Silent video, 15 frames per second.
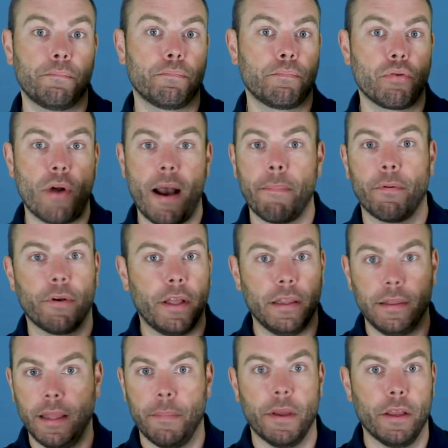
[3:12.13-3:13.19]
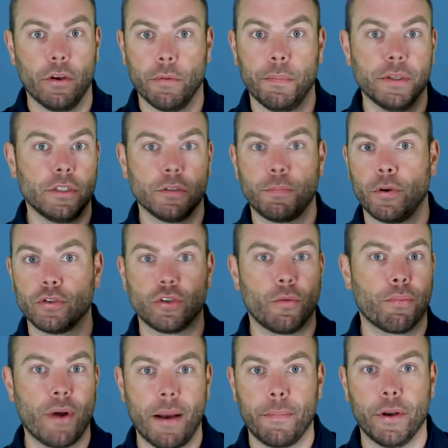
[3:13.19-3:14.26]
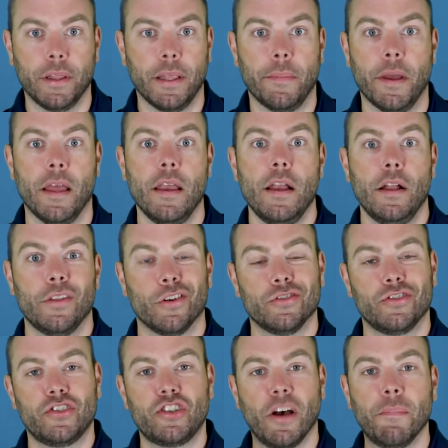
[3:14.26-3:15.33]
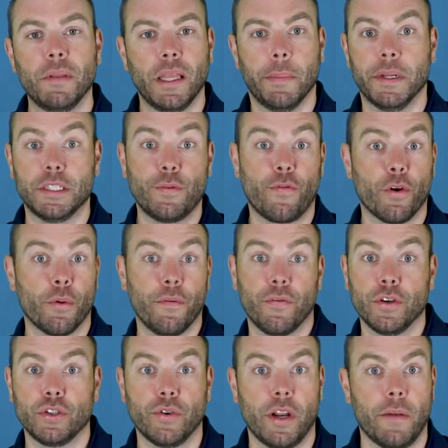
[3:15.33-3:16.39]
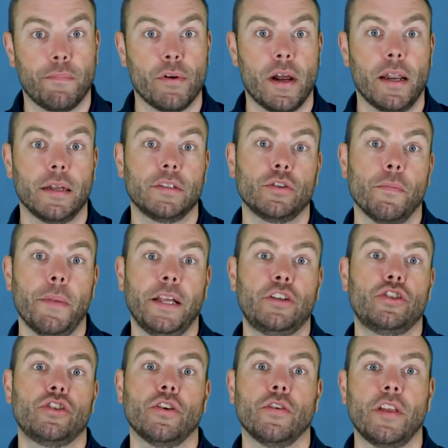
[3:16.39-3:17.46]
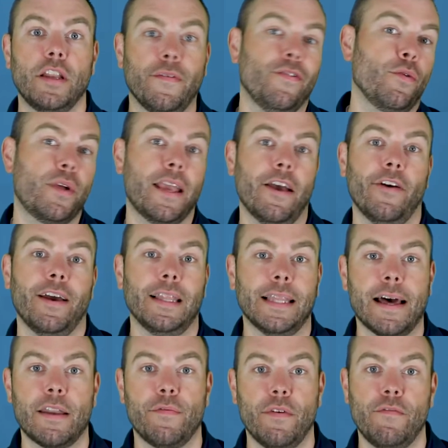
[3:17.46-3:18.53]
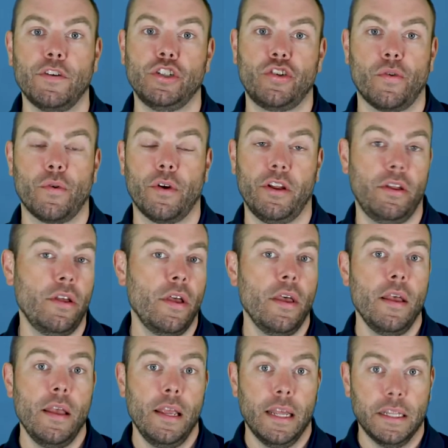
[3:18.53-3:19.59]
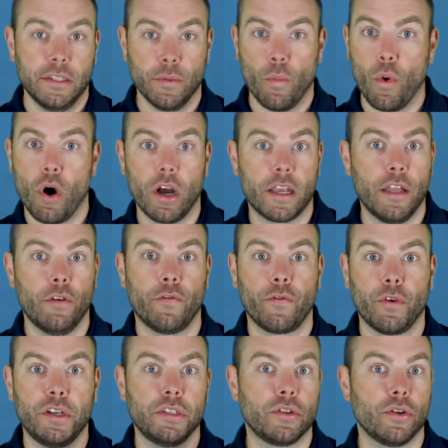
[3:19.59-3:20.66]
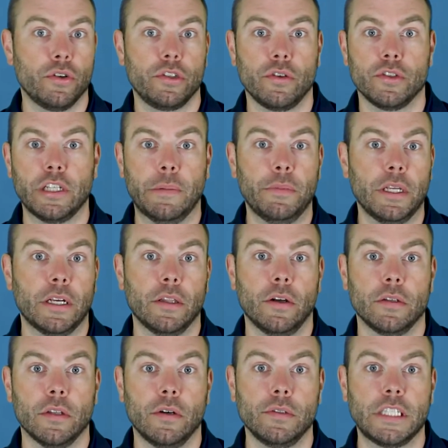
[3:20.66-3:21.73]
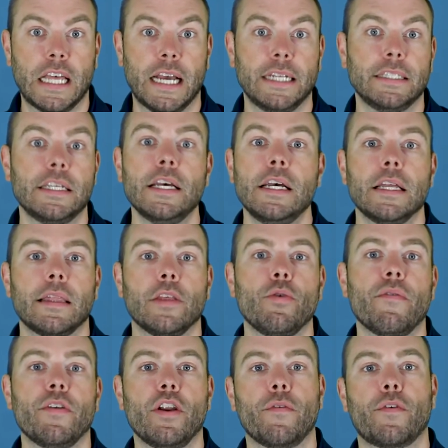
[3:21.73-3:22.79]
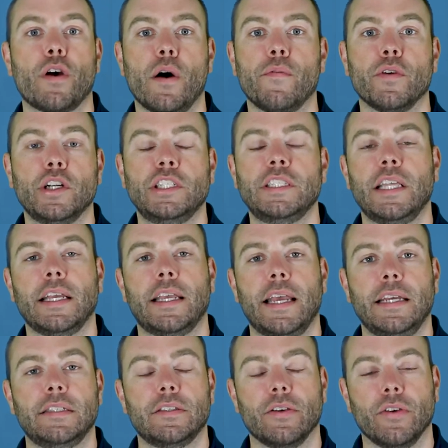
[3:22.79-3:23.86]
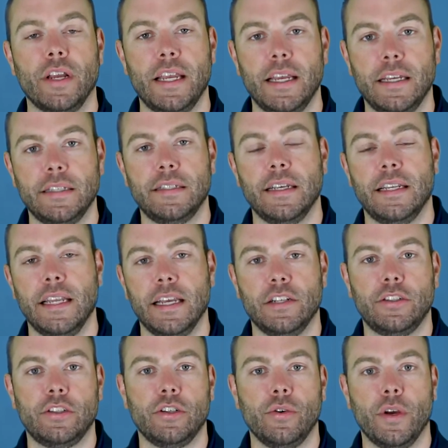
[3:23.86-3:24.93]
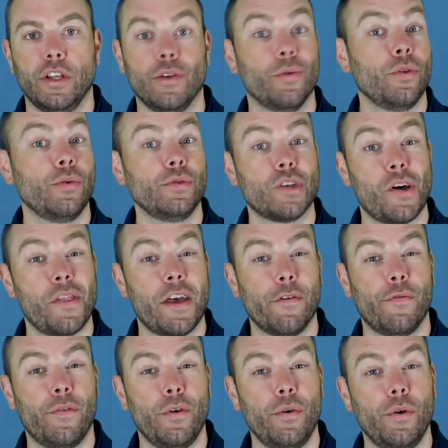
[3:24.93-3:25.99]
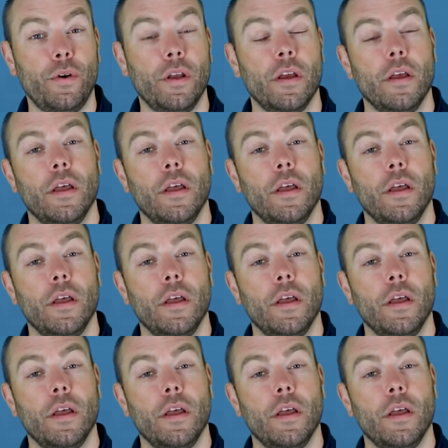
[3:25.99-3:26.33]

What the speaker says: property limit, your business personal property limit. There's sub-limits for refrigerated products. So make sure that if you carry a lot of inventory in some walk-in freezers or something along those lines, that you have enough coverage that in case there is an issue and you lose all that food,